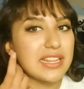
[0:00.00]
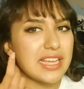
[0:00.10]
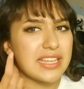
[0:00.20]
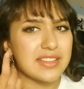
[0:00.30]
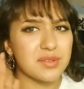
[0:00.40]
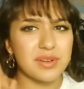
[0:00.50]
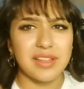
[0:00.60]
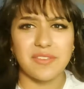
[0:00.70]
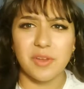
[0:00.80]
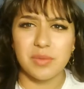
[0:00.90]
that he sort of
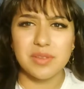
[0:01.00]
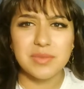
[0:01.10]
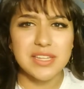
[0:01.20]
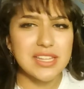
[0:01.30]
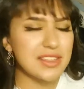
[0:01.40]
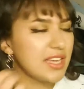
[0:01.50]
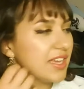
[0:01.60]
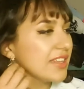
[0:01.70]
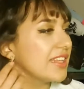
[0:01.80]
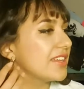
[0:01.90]
like filmed something like
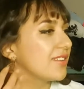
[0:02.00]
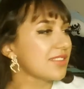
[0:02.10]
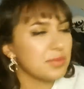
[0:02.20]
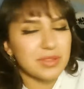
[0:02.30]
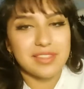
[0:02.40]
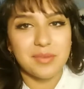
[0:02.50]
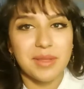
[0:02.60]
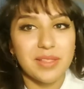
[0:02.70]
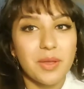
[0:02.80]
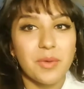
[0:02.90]
that and then you see him with some
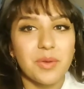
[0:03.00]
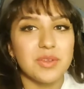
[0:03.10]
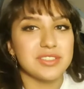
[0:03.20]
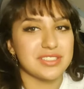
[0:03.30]
like locals,